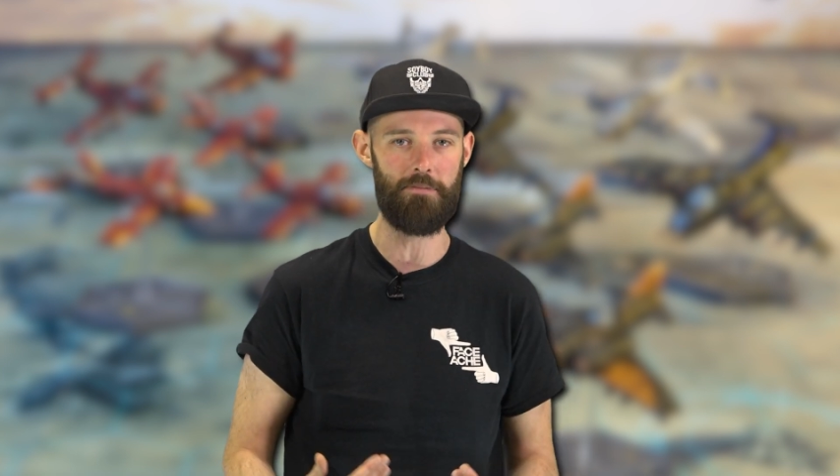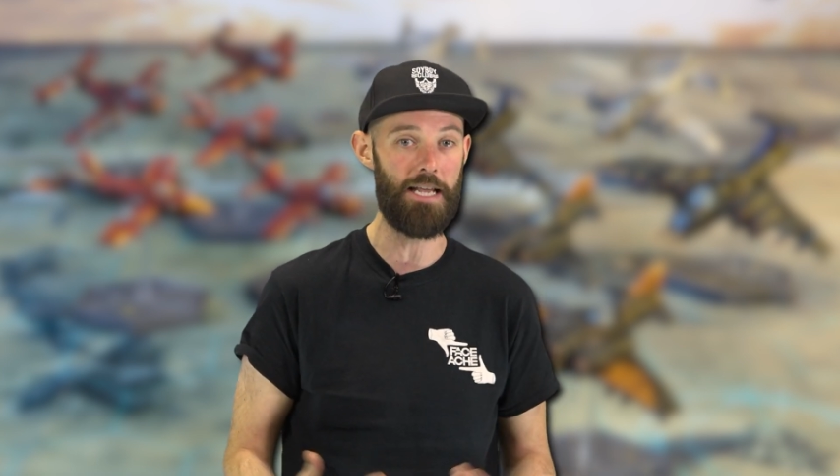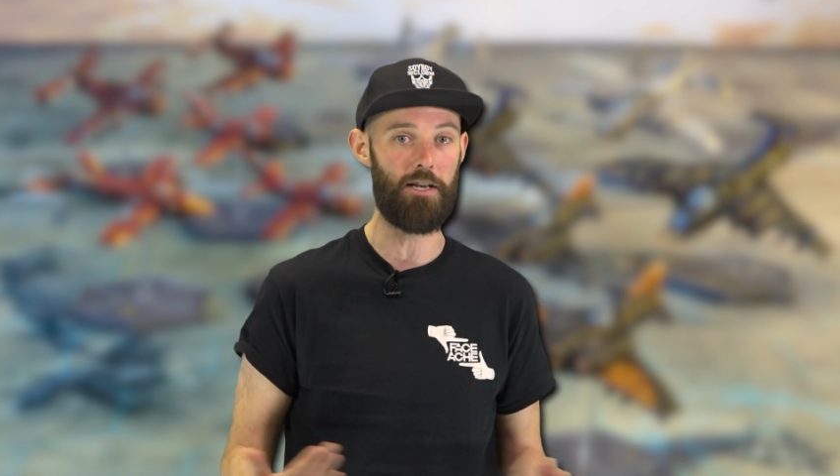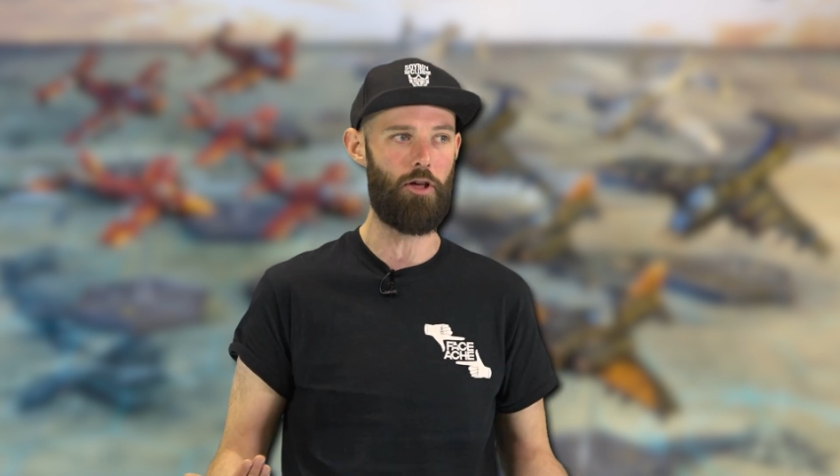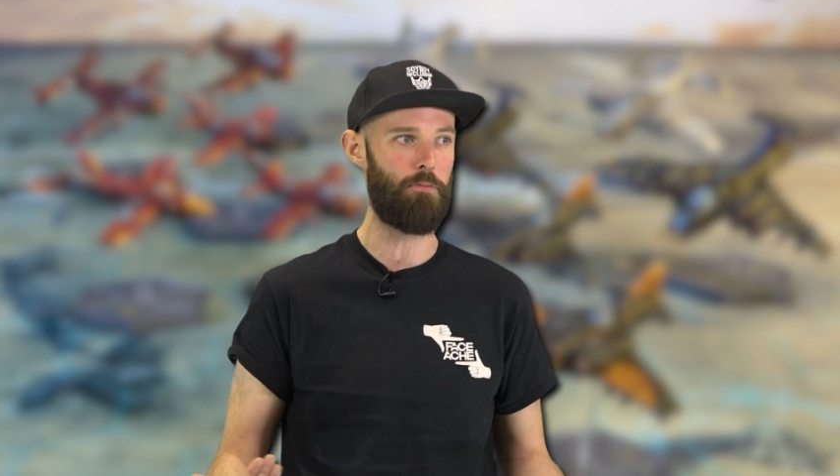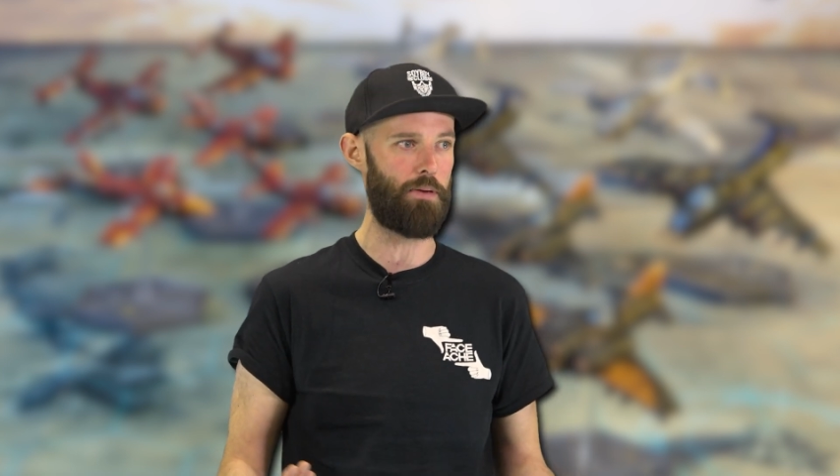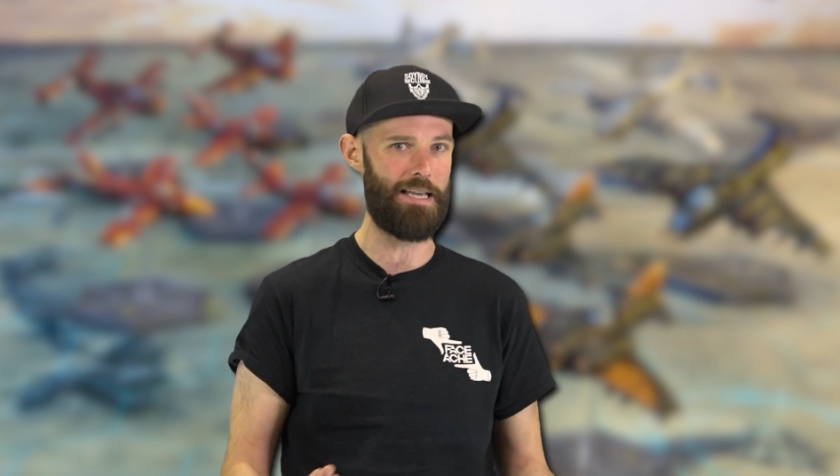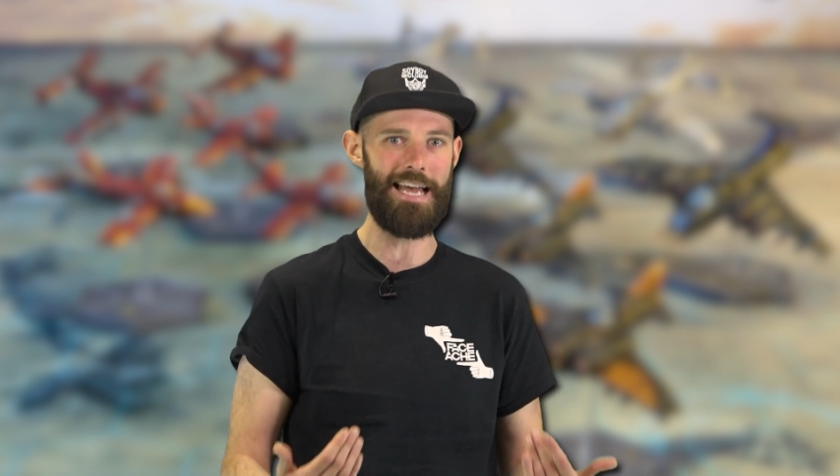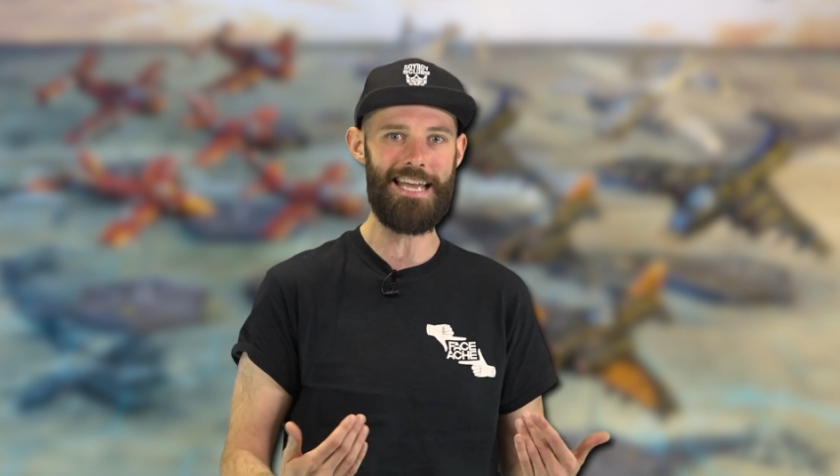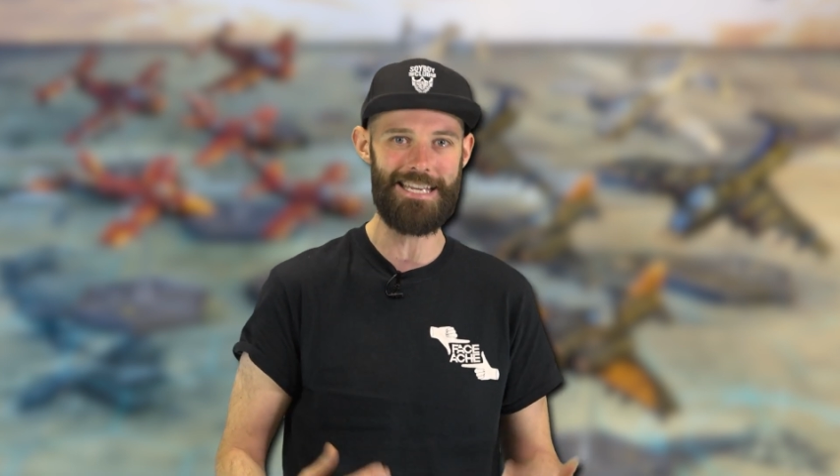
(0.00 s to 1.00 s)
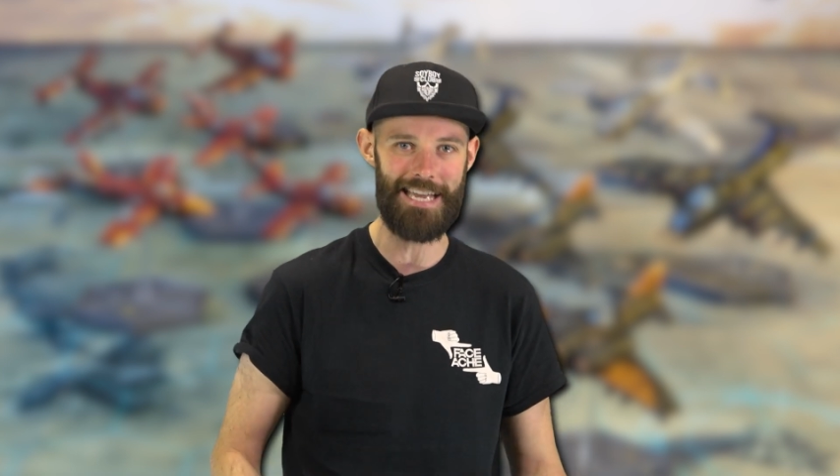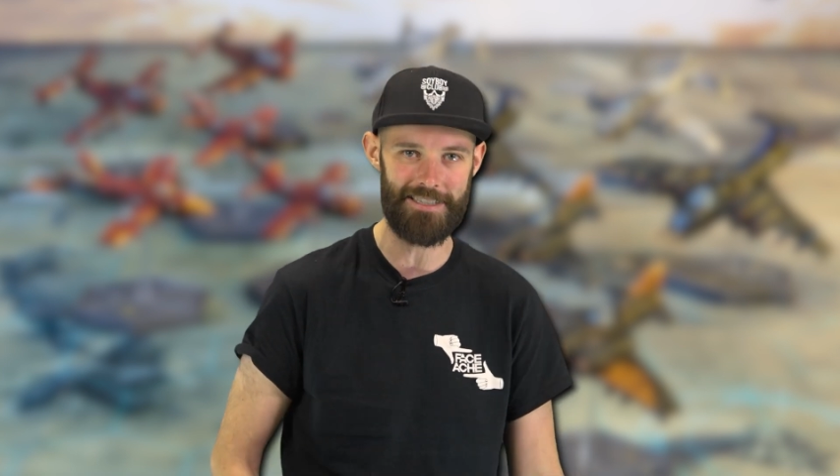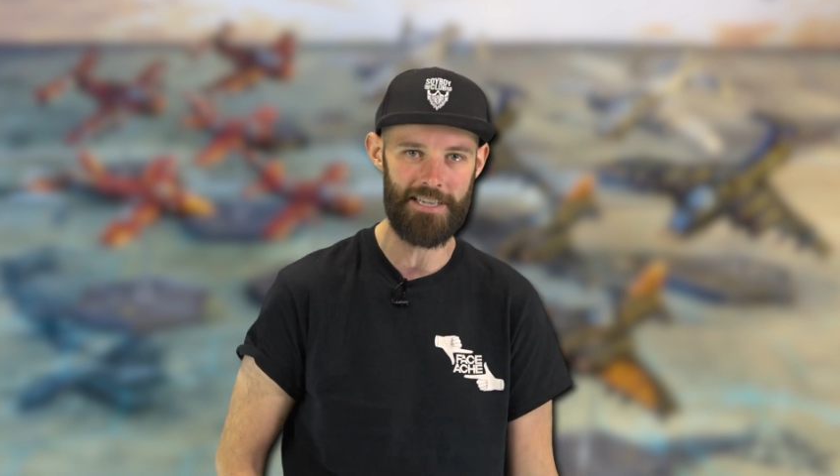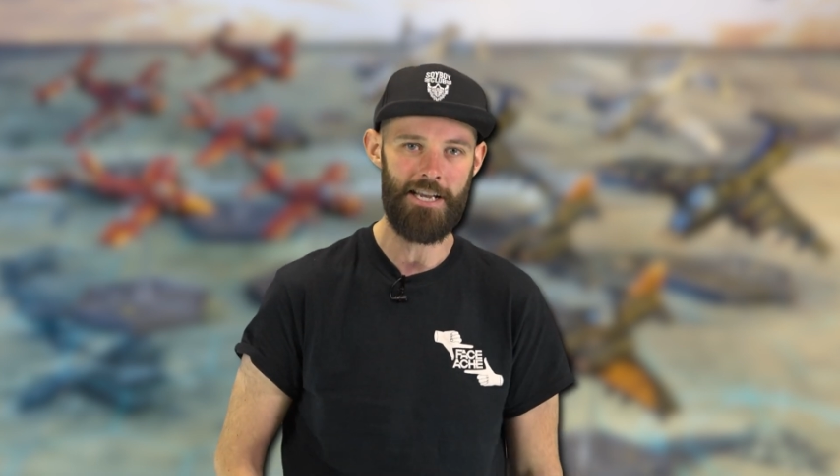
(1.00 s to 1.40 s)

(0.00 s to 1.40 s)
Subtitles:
let alone playing it.